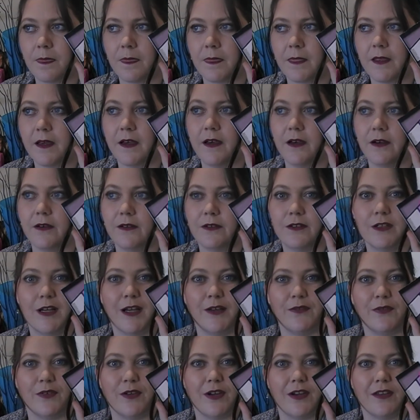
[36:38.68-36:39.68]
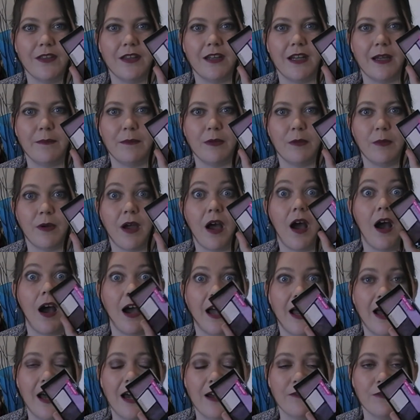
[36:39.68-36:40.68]
Uh-oh, I've forgotten the name of the... I
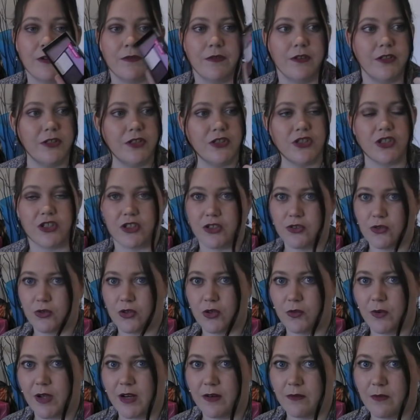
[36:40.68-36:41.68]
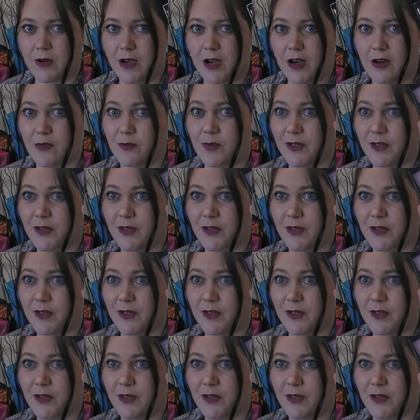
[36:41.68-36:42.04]
Heart Revolution or the Wet n Wild,